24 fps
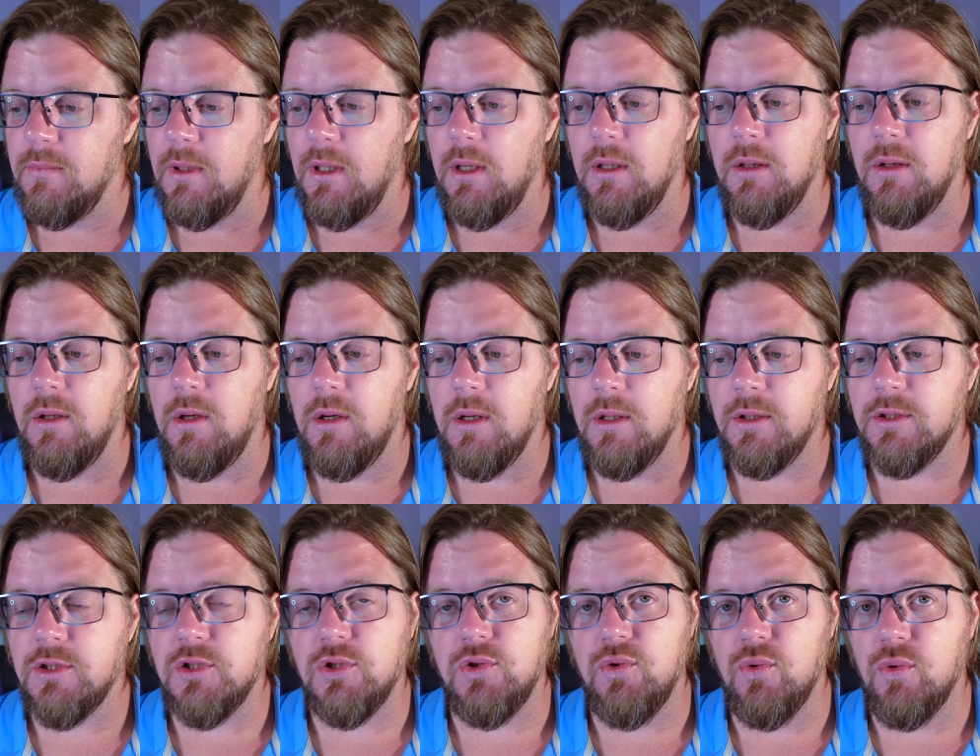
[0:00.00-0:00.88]
a
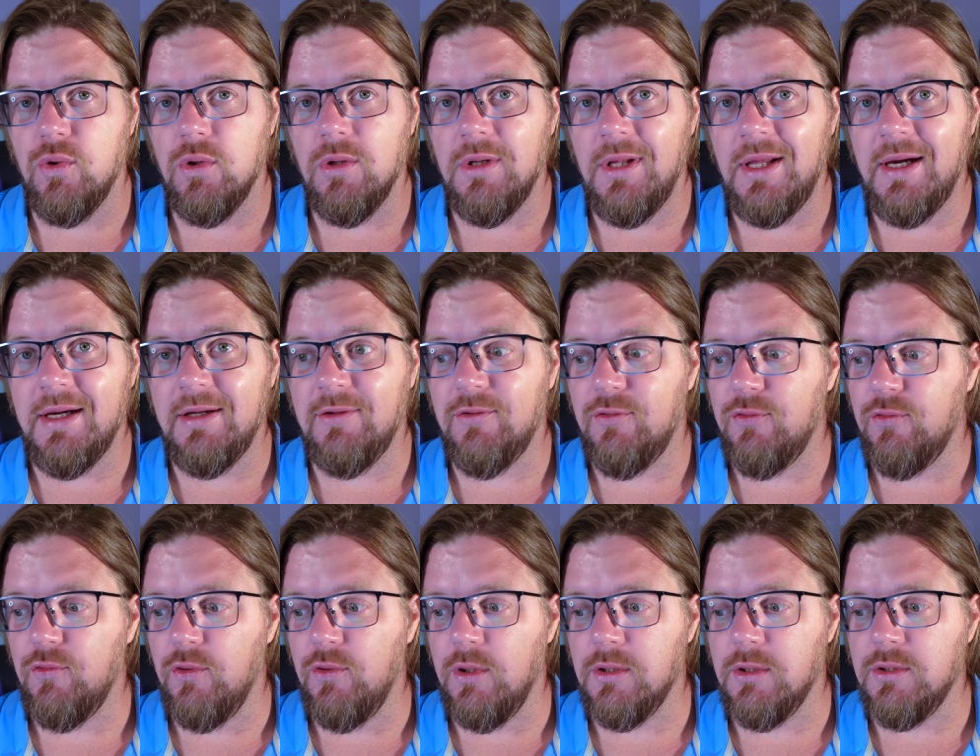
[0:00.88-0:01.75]
large door like
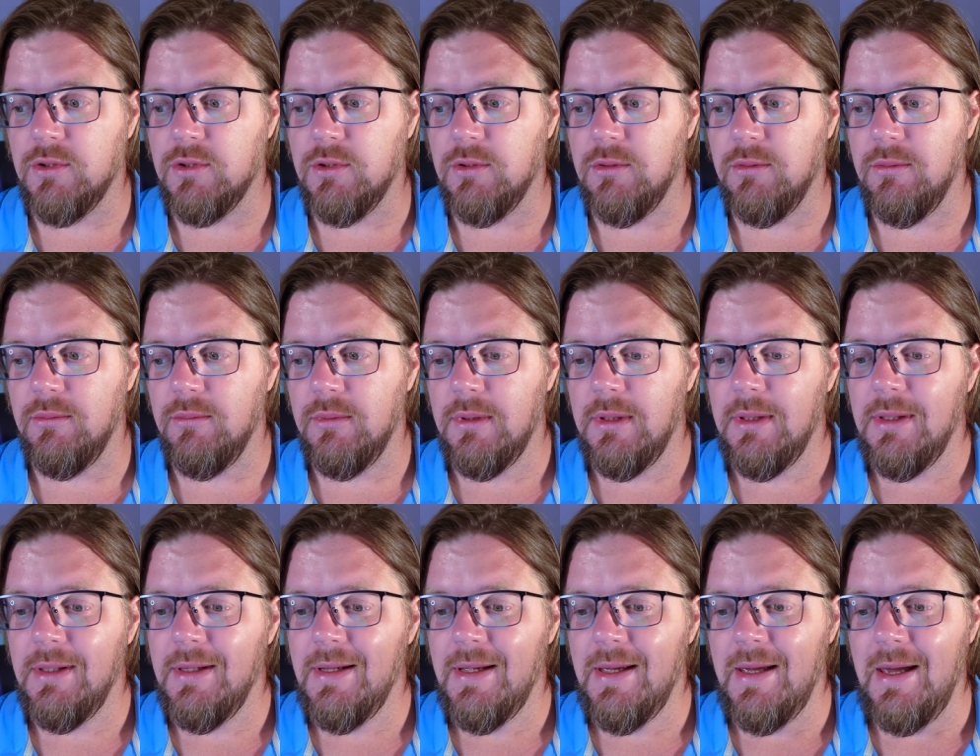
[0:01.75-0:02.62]
structure
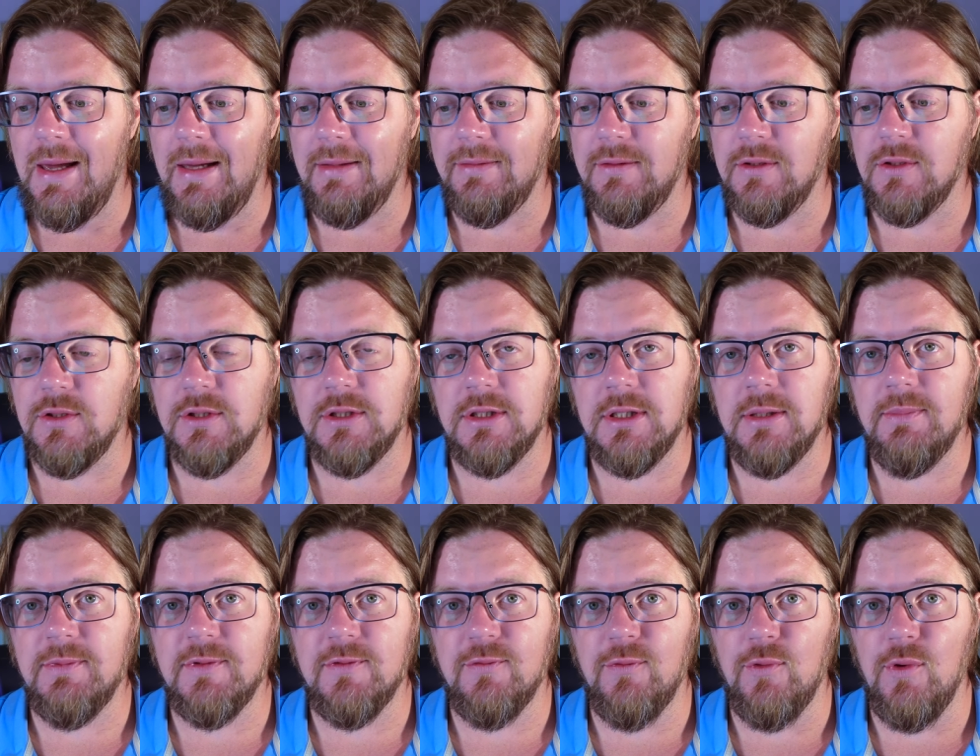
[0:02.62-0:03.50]
at the
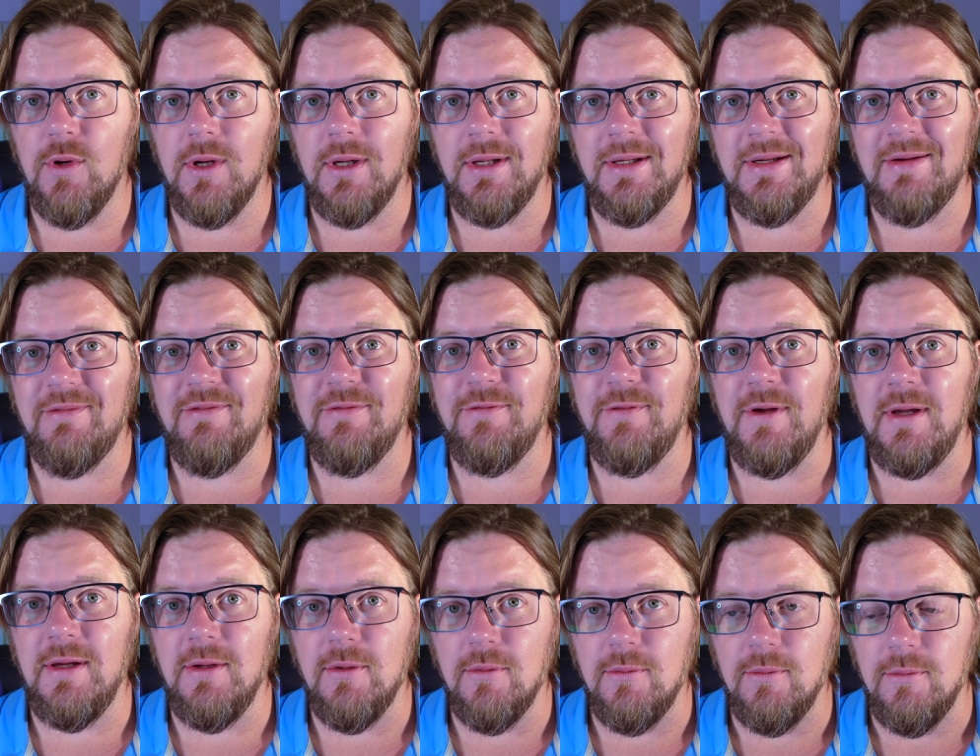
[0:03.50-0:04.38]
ship's front,
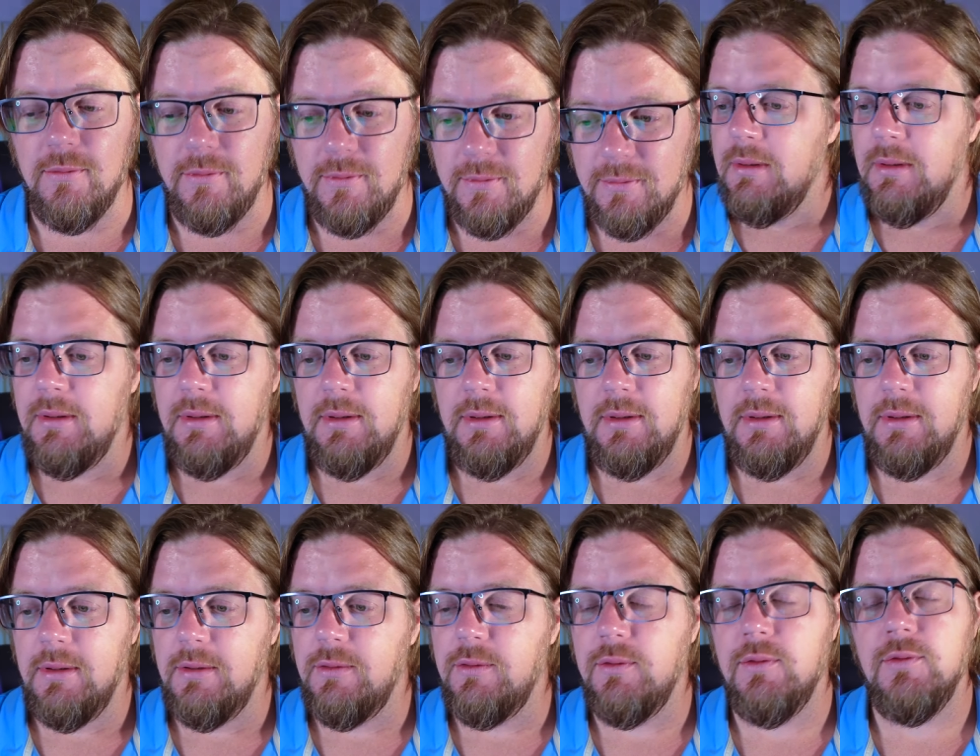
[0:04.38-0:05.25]
failed
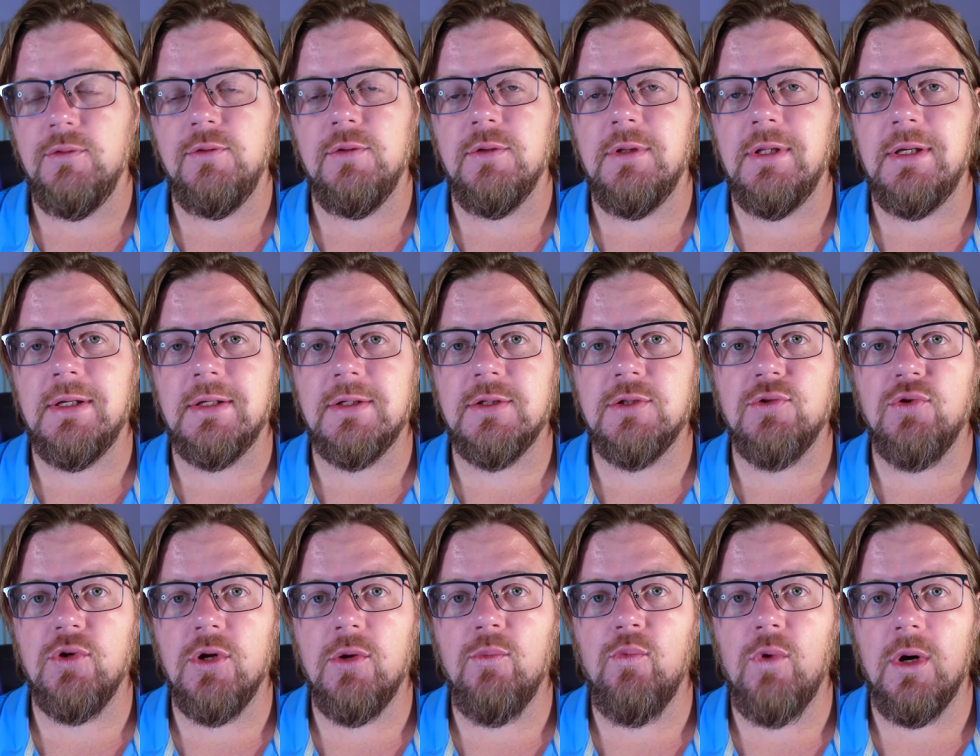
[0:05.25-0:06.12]
due to the
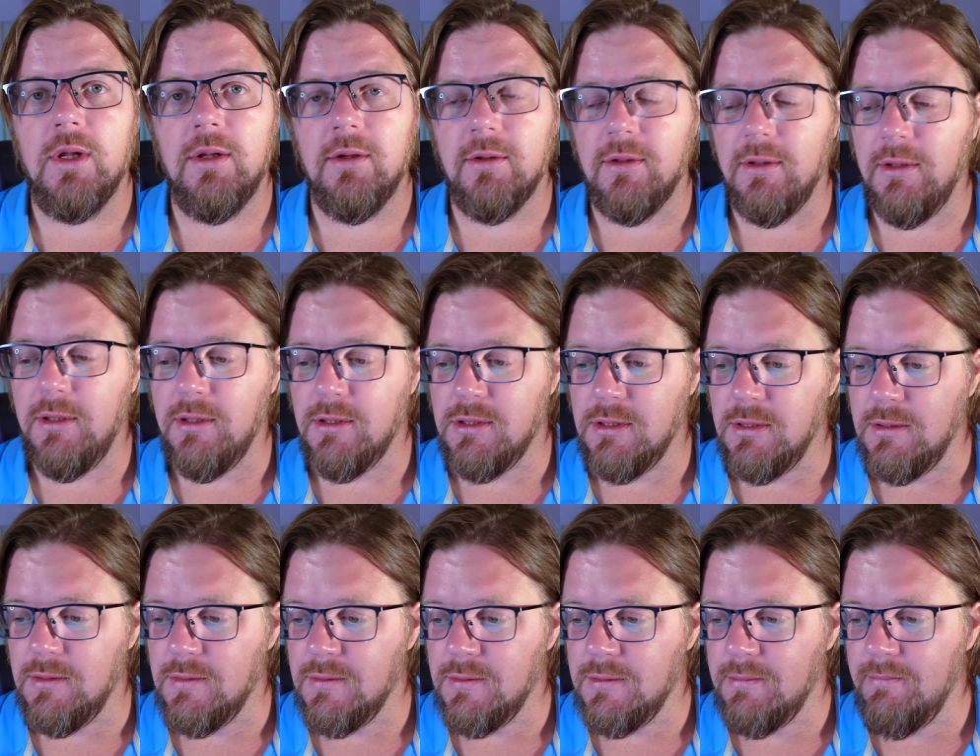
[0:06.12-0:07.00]
extreme weather
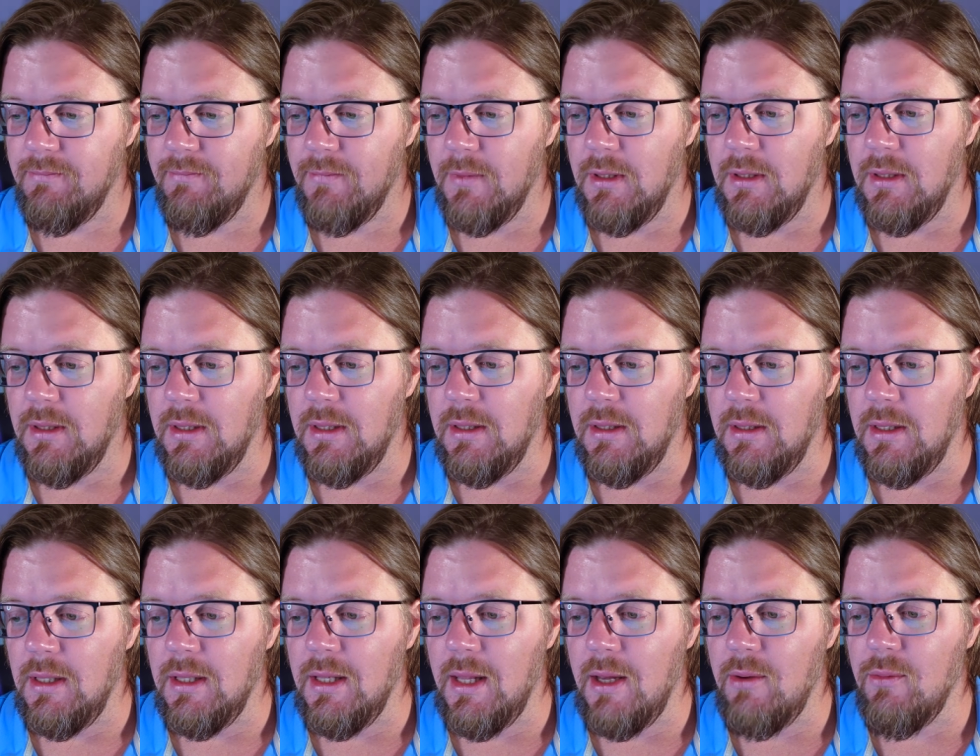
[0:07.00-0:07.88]
conditions,
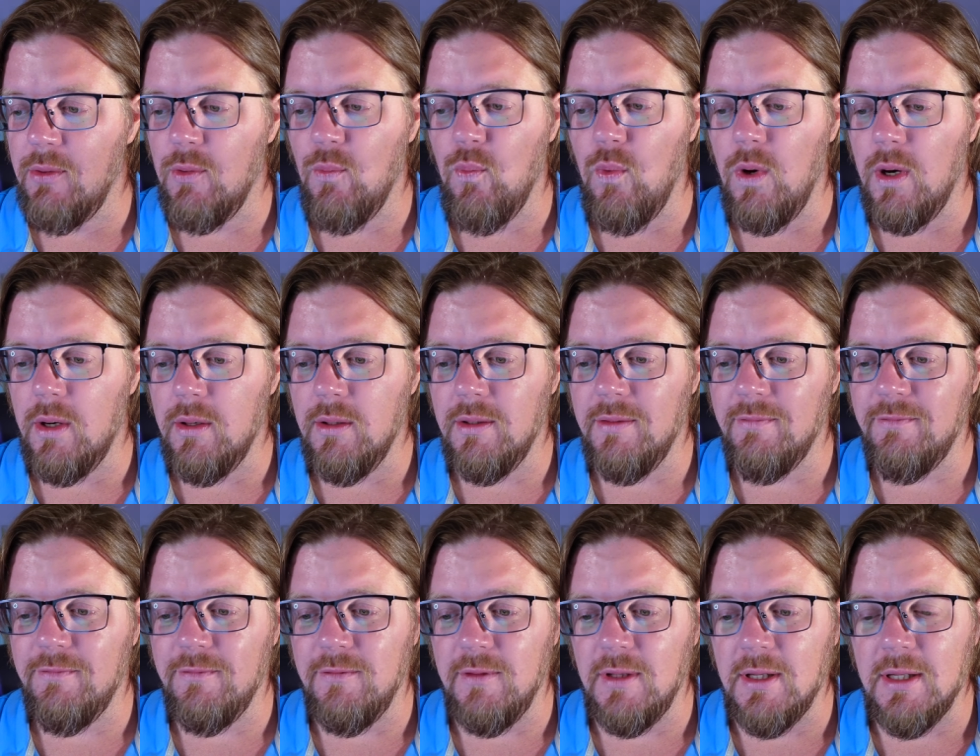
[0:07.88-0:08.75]
allowing water to
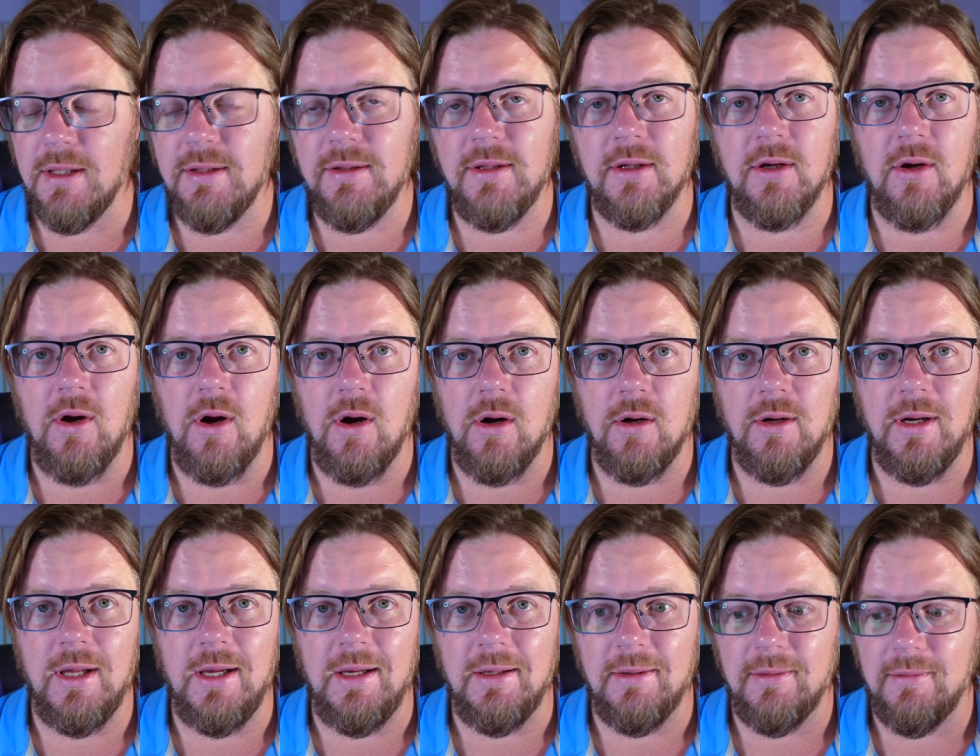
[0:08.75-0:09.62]
flood the car
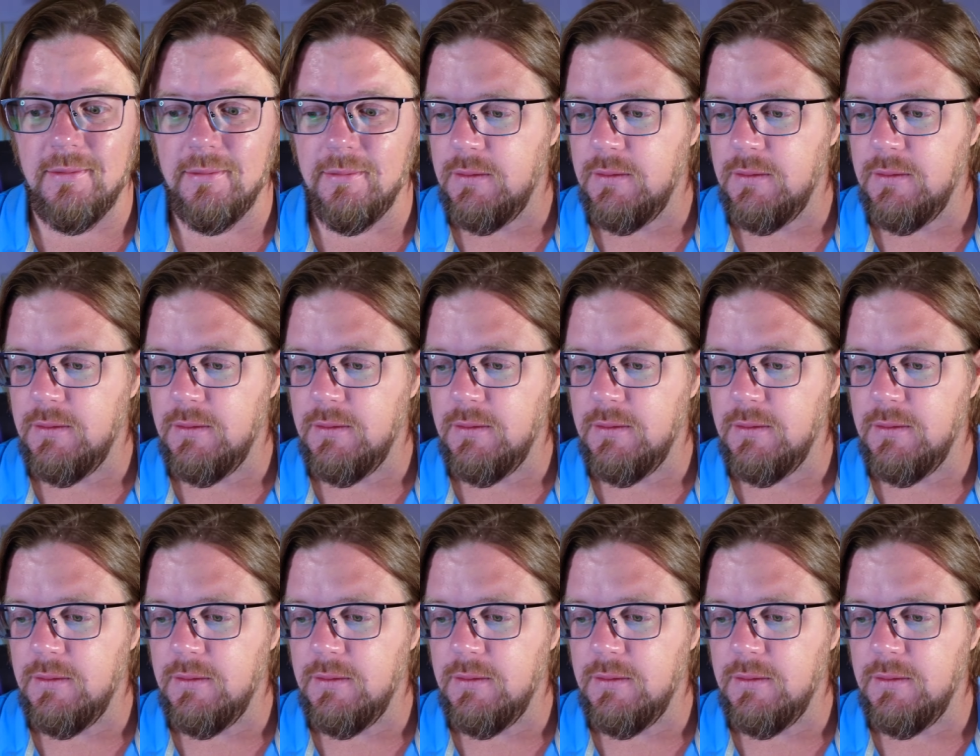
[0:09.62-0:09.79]
deck.